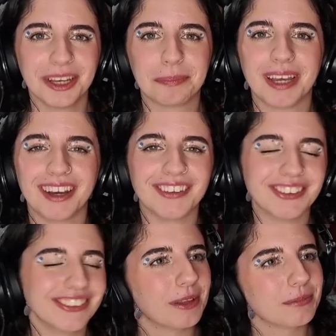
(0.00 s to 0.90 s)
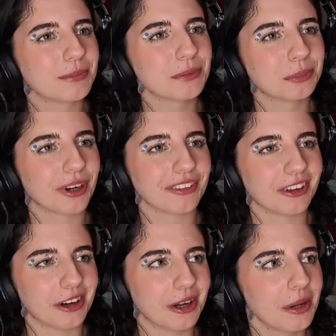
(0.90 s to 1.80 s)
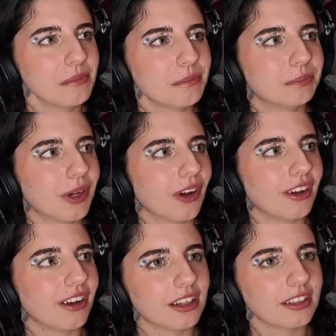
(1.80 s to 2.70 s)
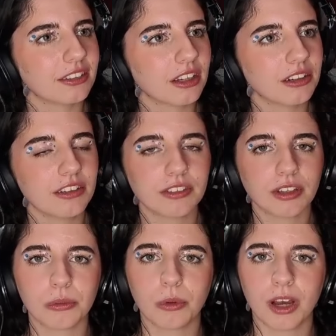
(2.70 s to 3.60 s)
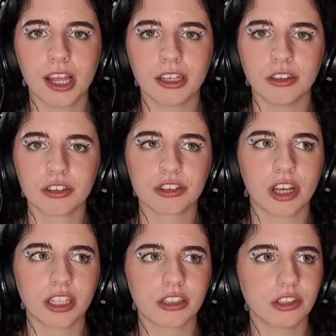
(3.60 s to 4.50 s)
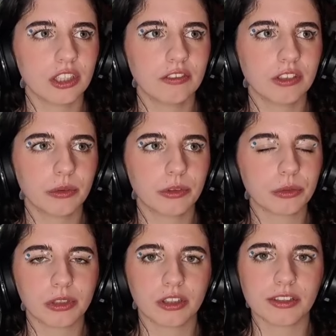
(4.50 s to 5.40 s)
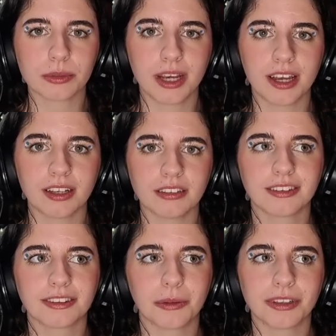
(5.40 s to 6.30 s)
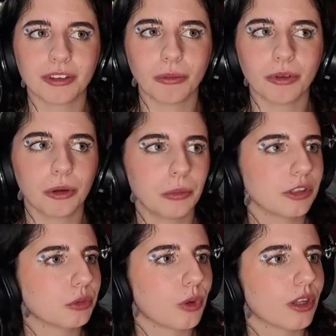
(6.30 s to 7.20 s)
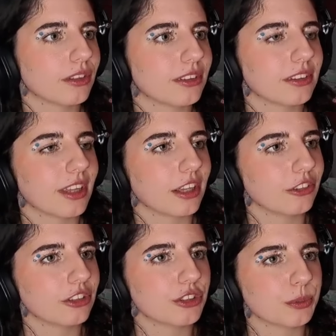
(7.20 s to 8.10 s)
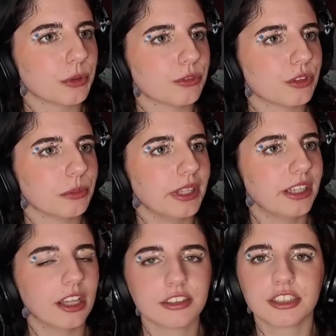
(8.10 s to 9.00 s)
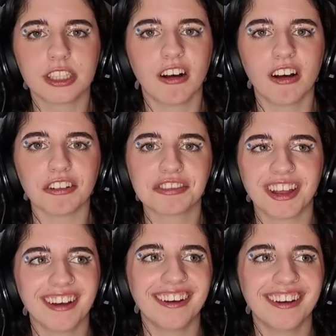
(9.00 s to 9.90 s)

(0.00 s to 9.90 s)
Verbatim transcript: about Hip's brother but I don't even know what Ant looks like. I don't even know which one of those were Ant. So I don't know which one that she's supposed to be lusting after.